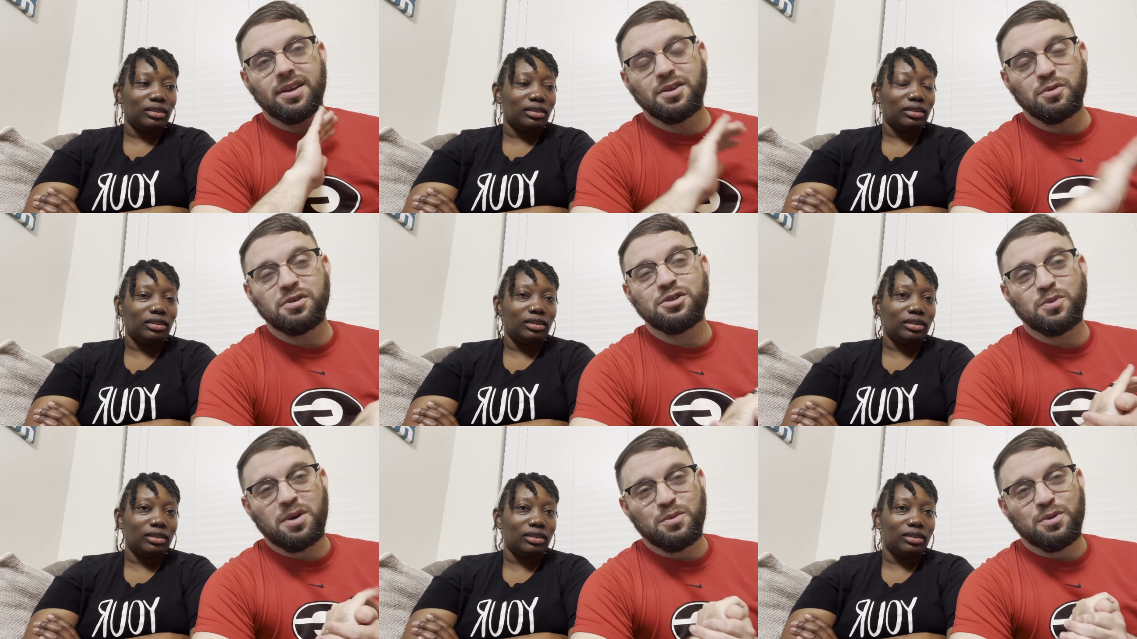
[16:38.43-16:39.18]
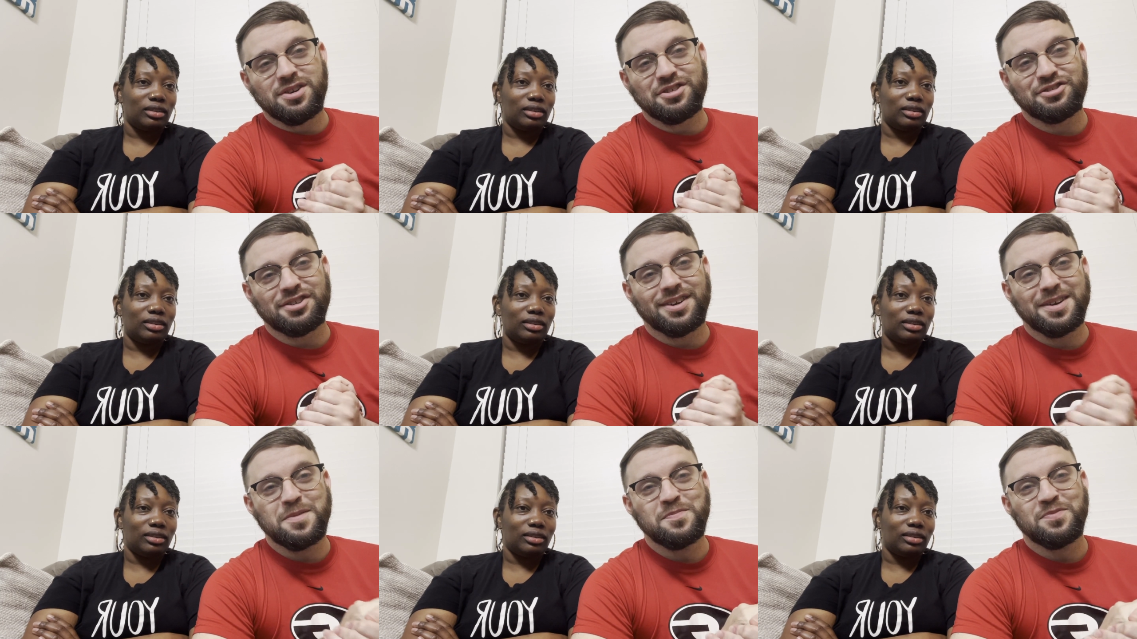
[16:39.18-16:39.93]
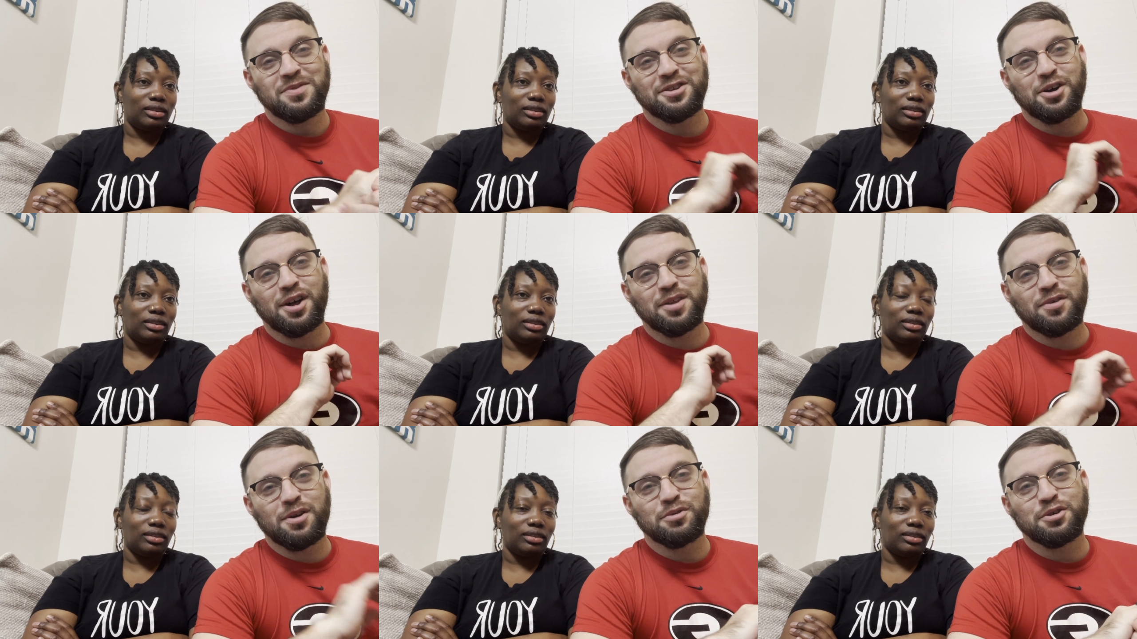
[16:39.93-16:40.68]
Speaker 1: The reason why I wore this shirt to all of
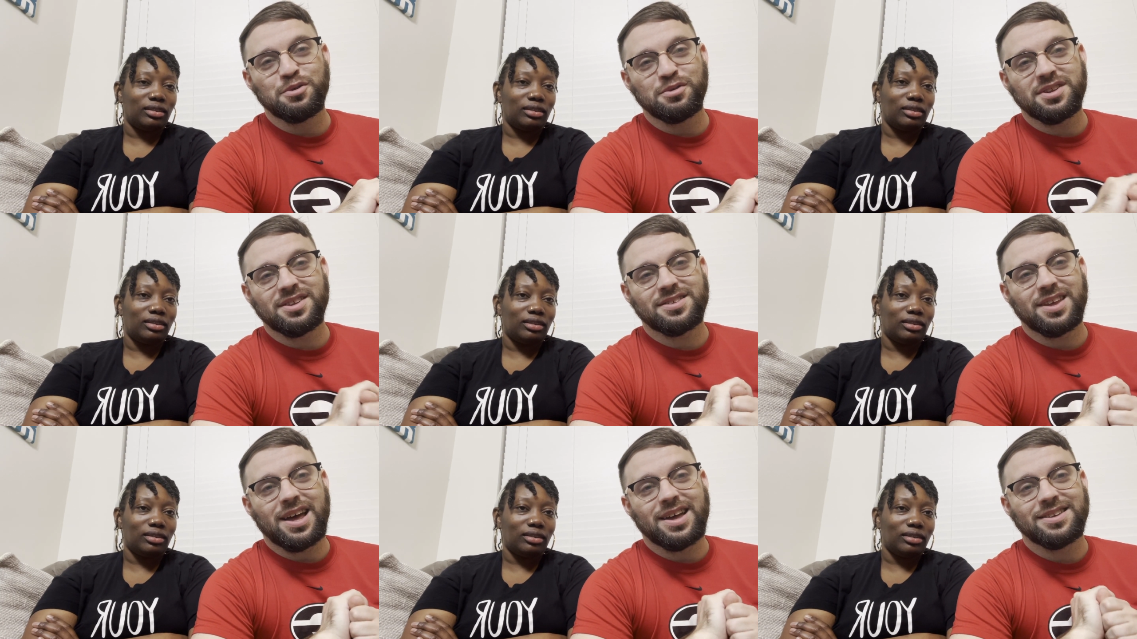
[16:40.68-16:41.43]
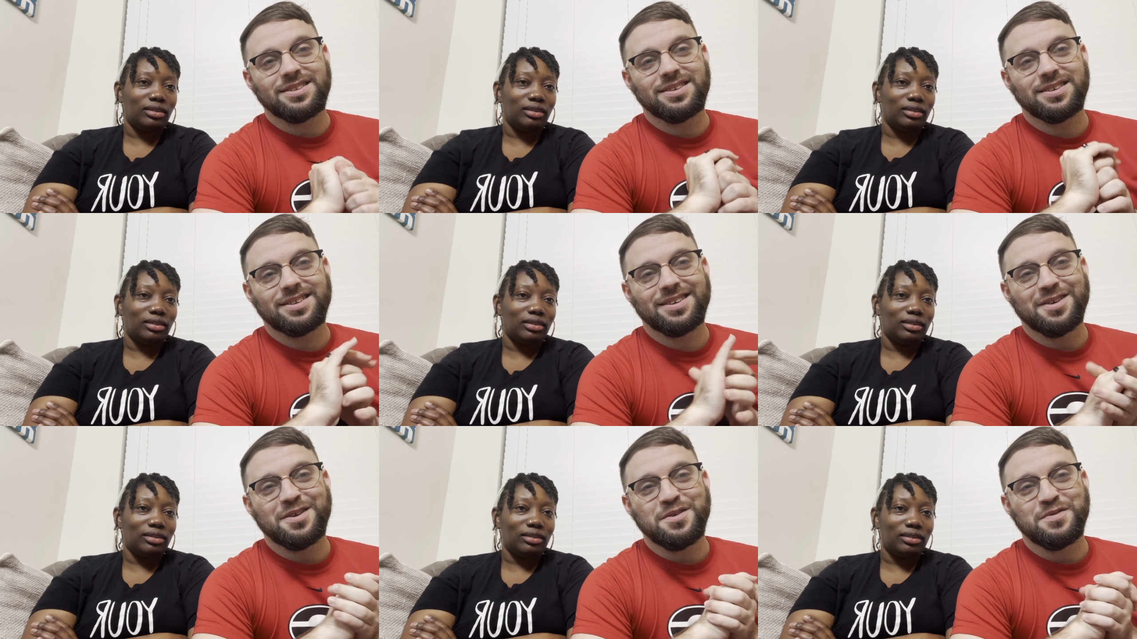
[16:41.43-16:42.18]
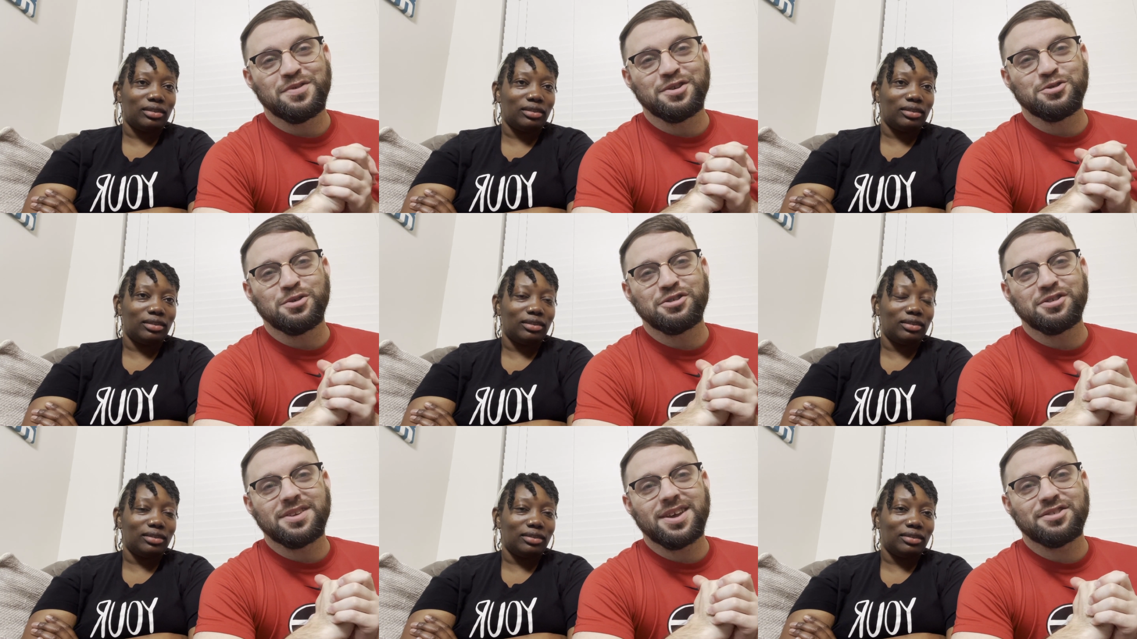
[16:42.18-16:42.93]
our recruits that signed for Georgia
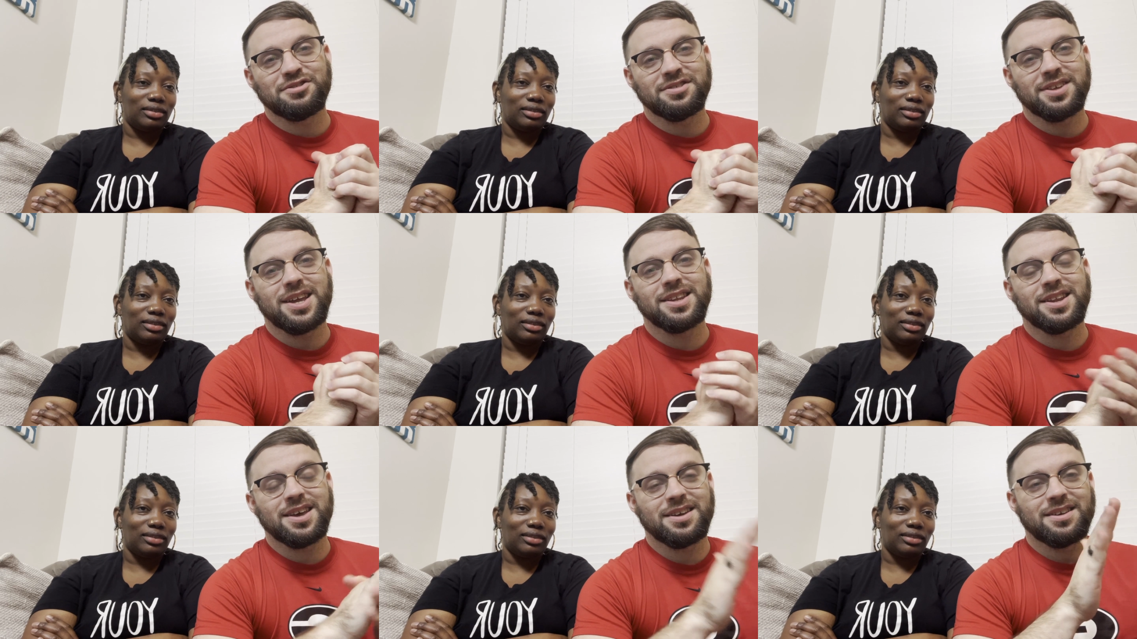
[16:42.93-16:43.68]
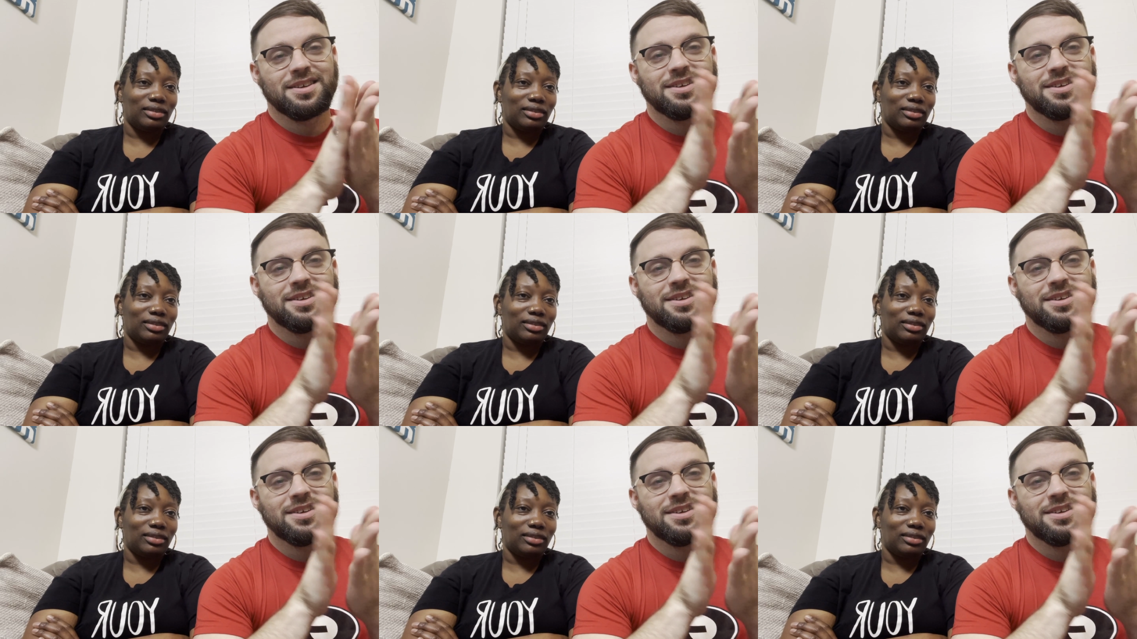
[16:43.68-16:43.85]
on National Signing Day.